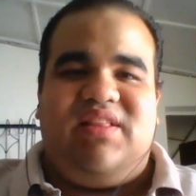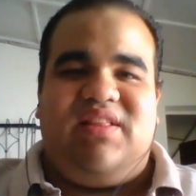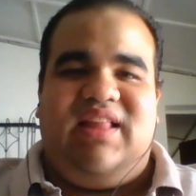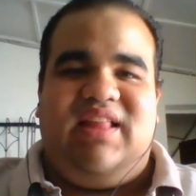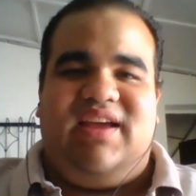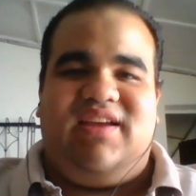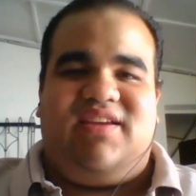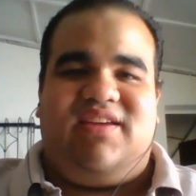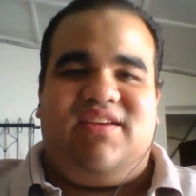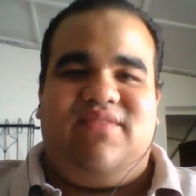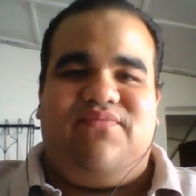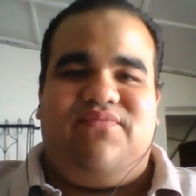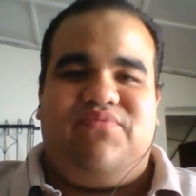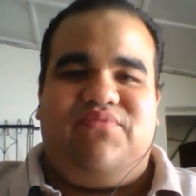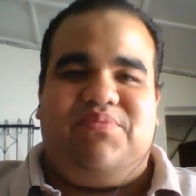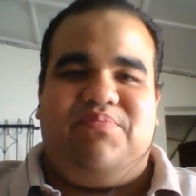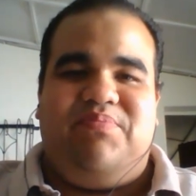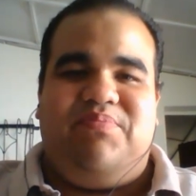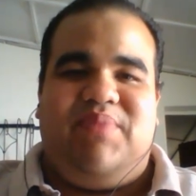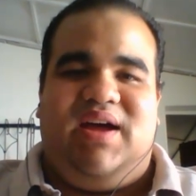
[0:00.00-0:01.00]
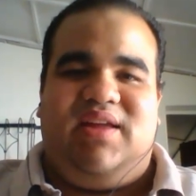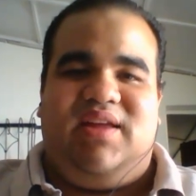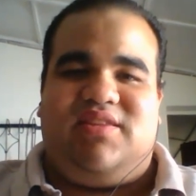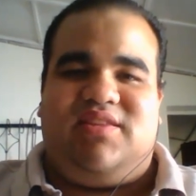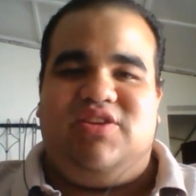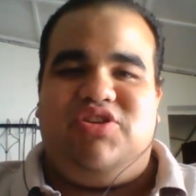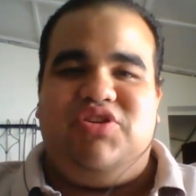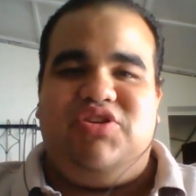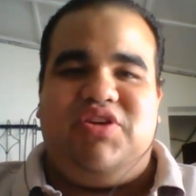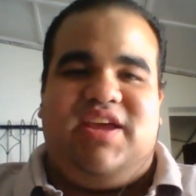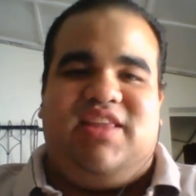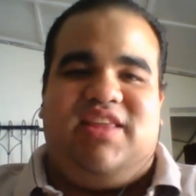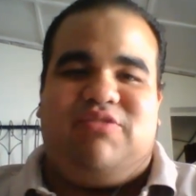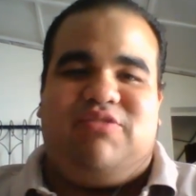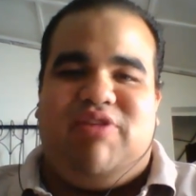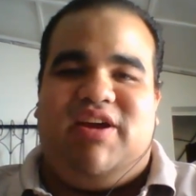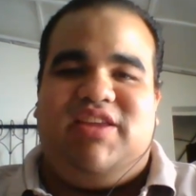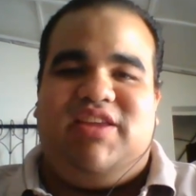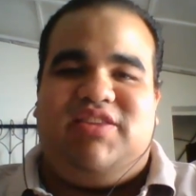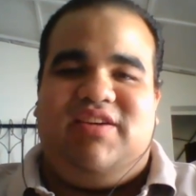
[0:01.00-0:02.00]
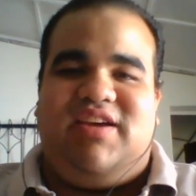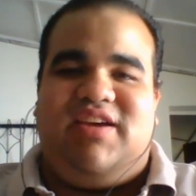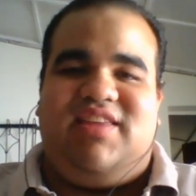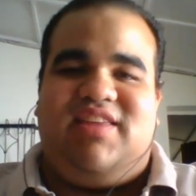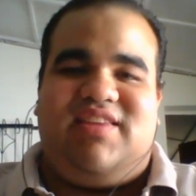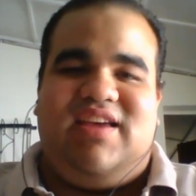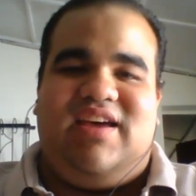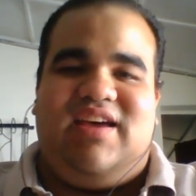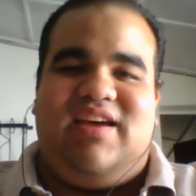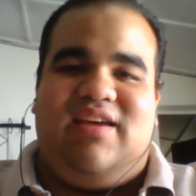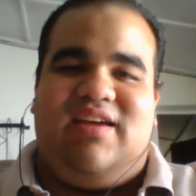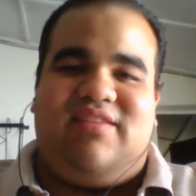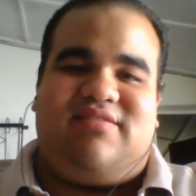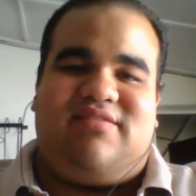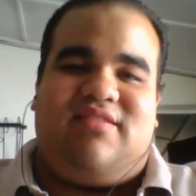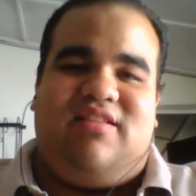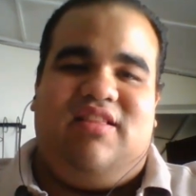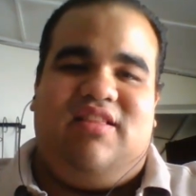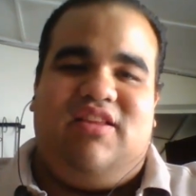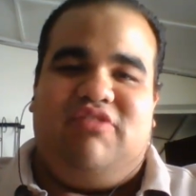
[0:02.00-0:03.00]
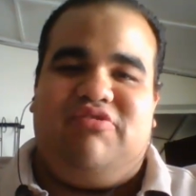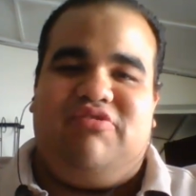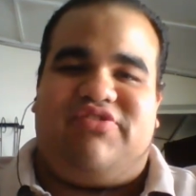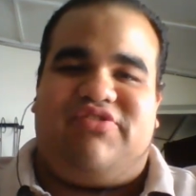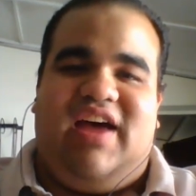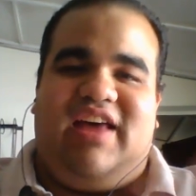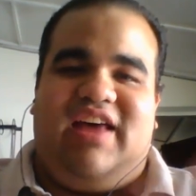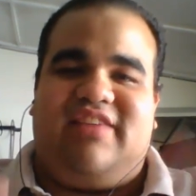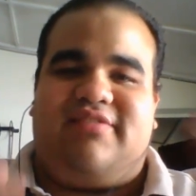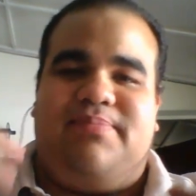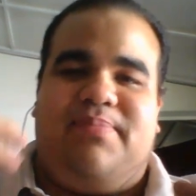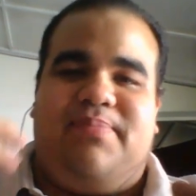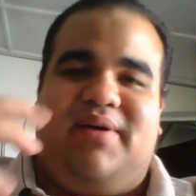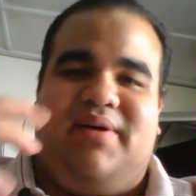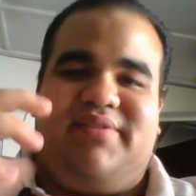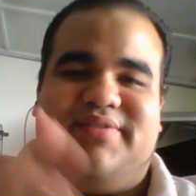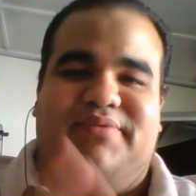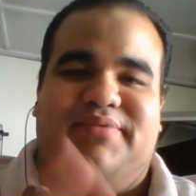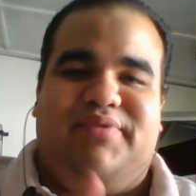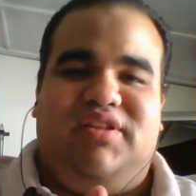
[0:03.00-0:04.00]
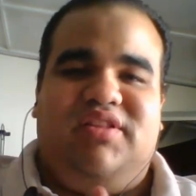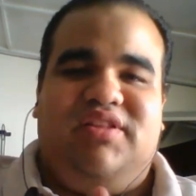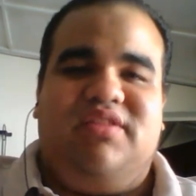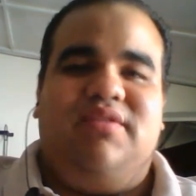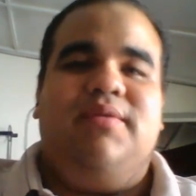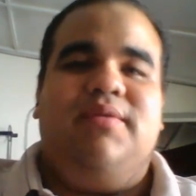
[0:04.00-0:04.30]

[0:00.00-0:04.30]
like but you can try to get as close as possible